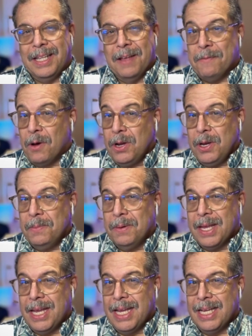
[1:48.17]
the volume
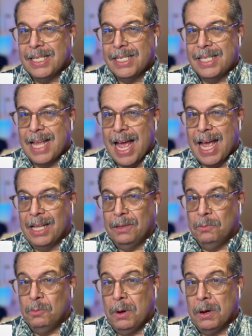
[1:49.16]
keys that
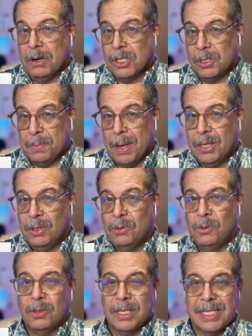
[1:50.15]
we expect to
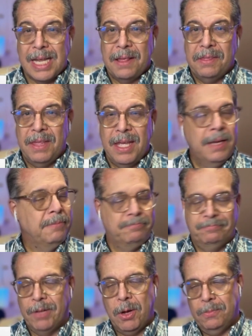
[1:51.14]
do the same thing,
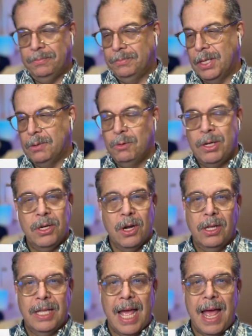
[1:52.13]
no, they will
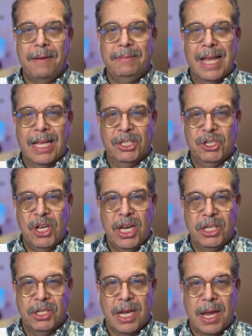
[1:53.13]
not have that
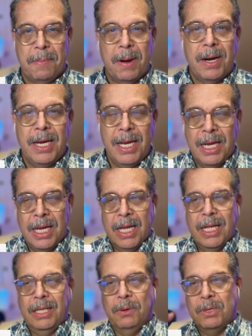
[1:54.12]
change. Apparently
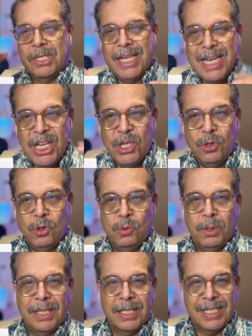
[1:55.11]
there was issues
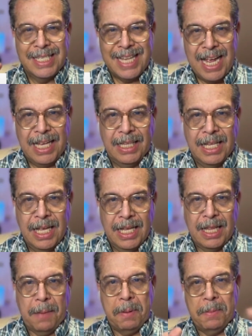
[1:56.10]
with the design that